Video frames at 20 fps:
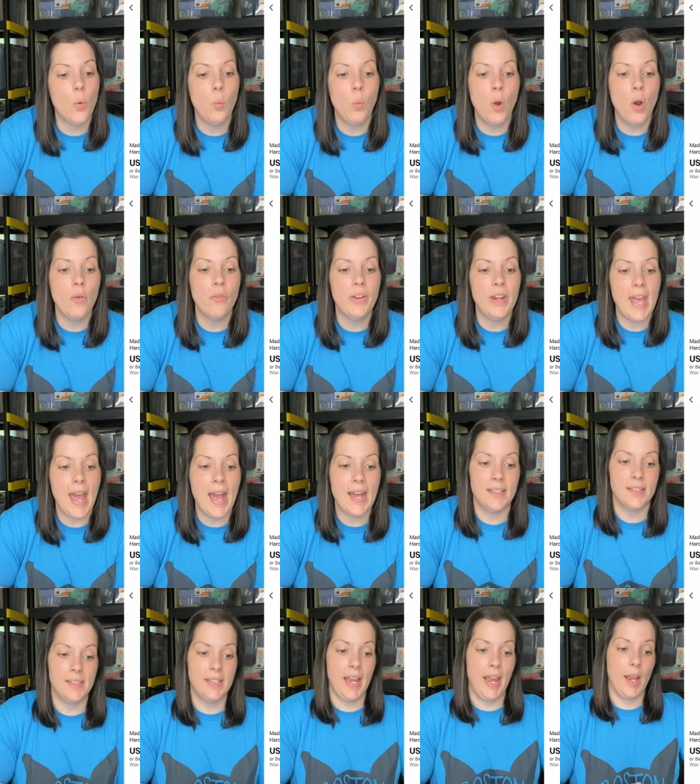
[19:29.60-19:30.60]
woven
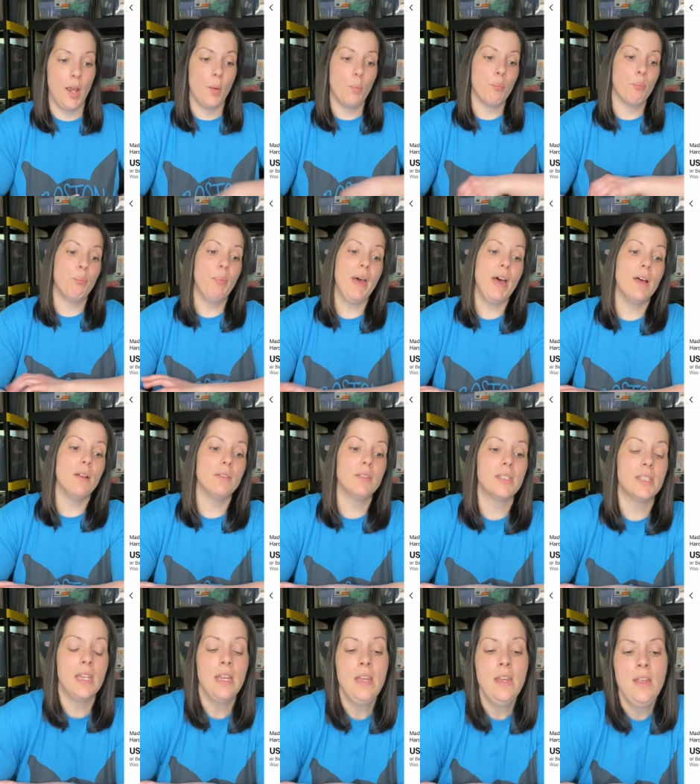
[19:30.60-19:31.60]
Aztec
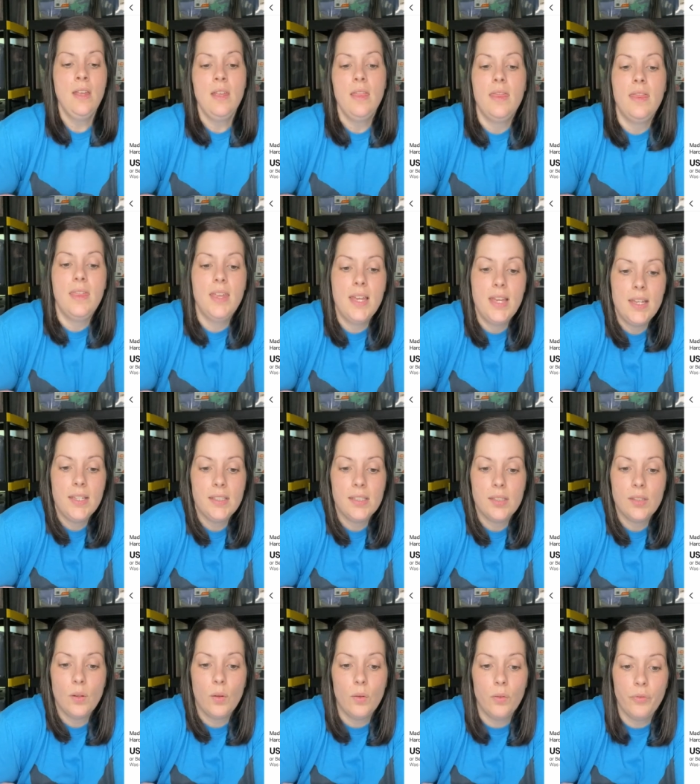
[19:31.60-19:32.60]
belt. This
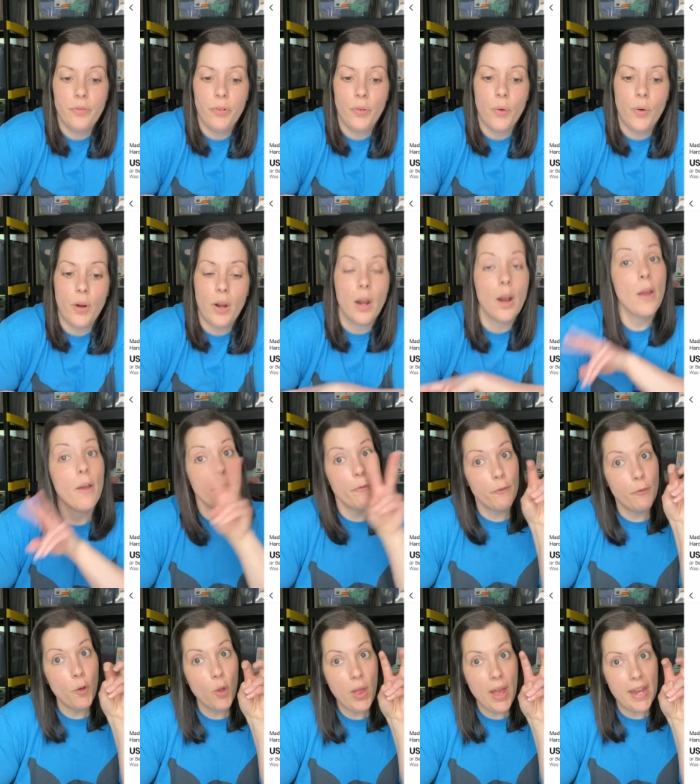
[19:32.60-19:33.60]
sold for
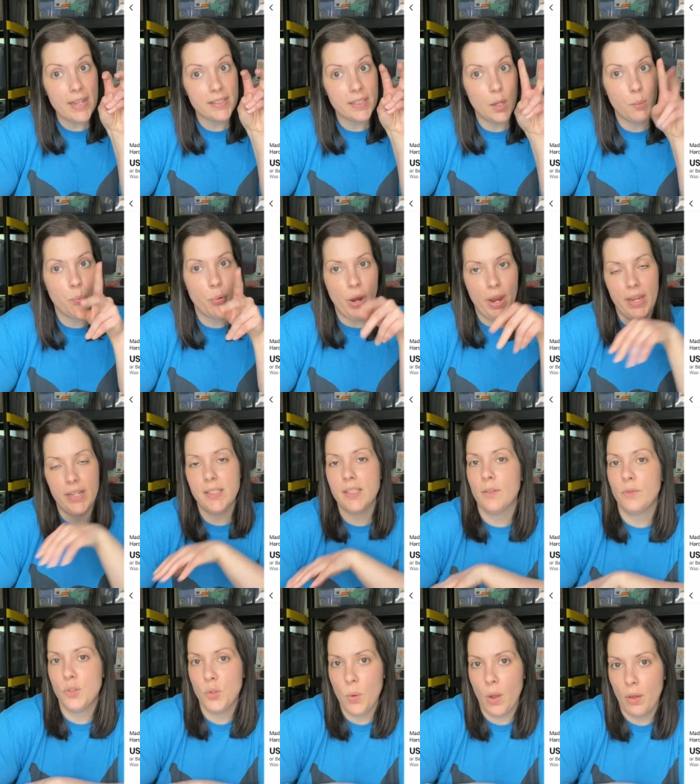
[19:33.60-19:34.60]
full asking price
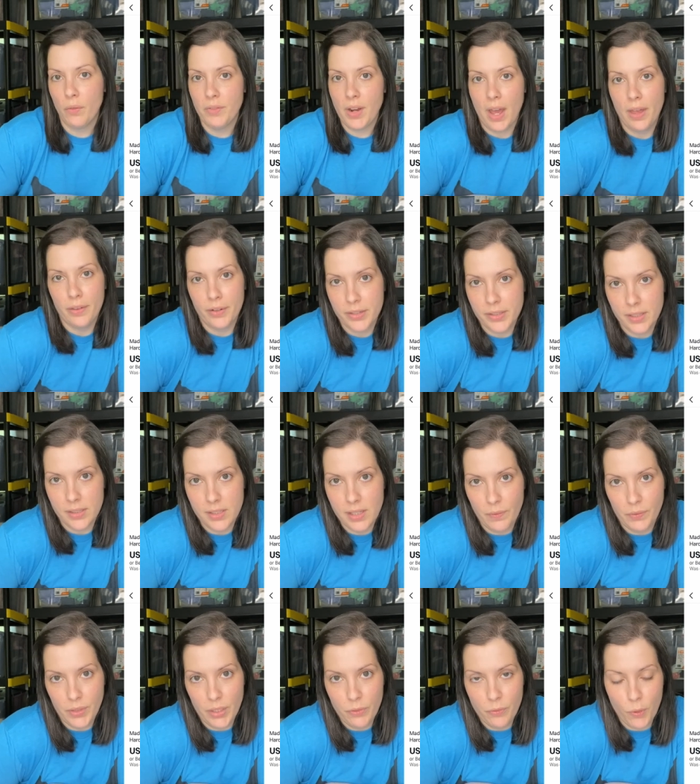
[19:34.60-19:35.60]
of
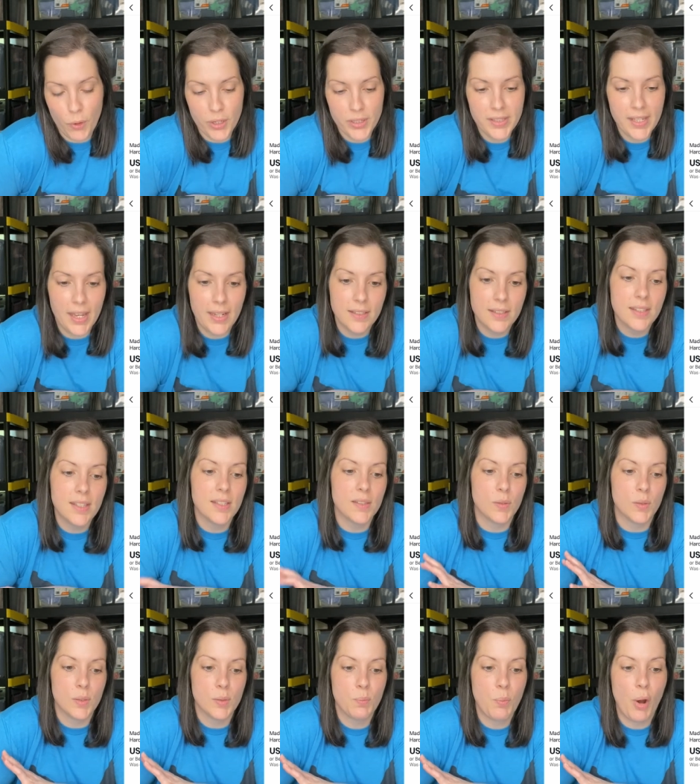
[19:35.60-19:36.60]
$12.74.
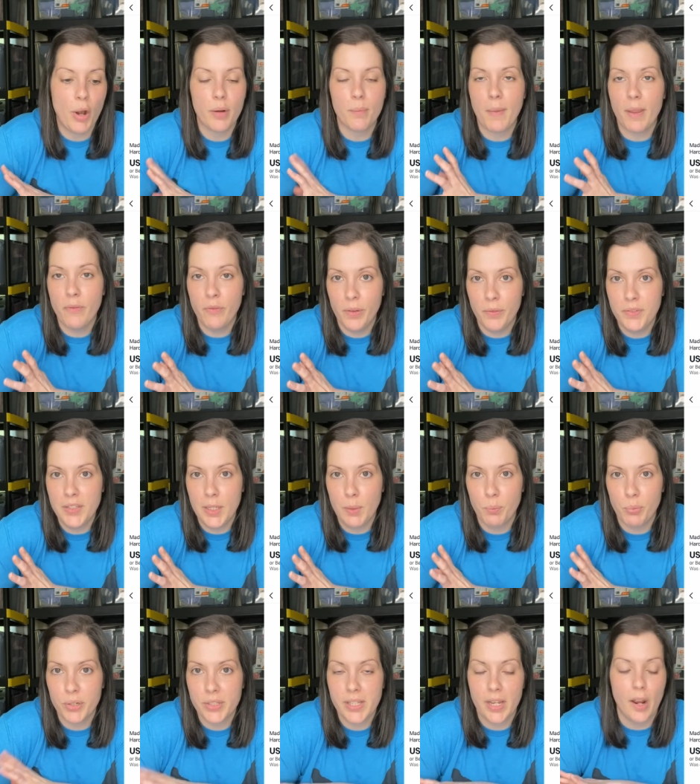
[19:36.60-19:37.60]
This was part of my
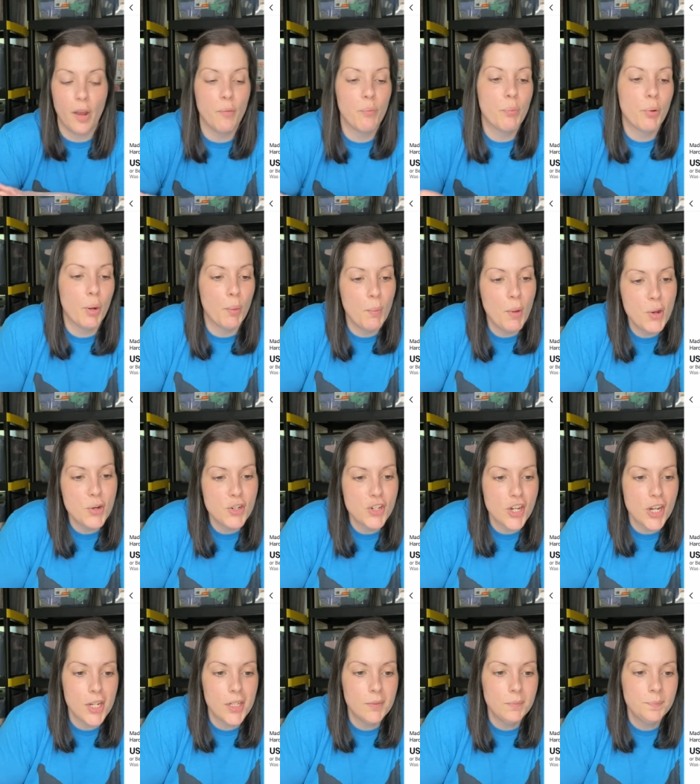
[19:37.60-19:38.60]
15% off
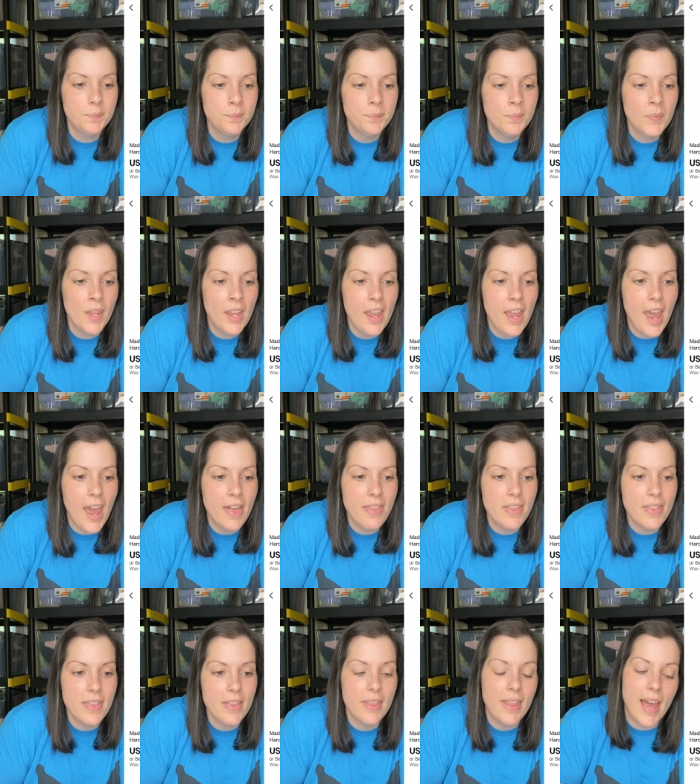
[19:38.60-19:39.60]
promotion. And
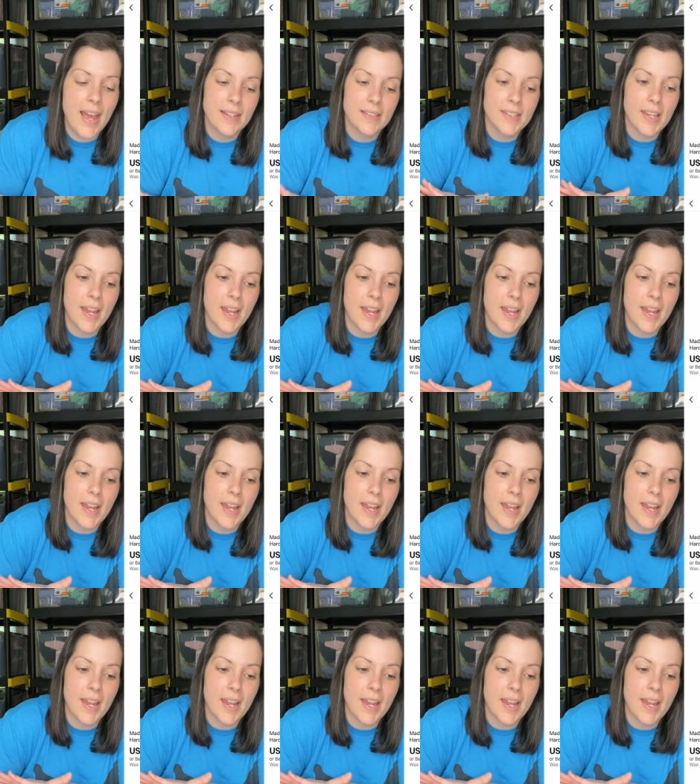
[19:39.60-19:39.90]
then the last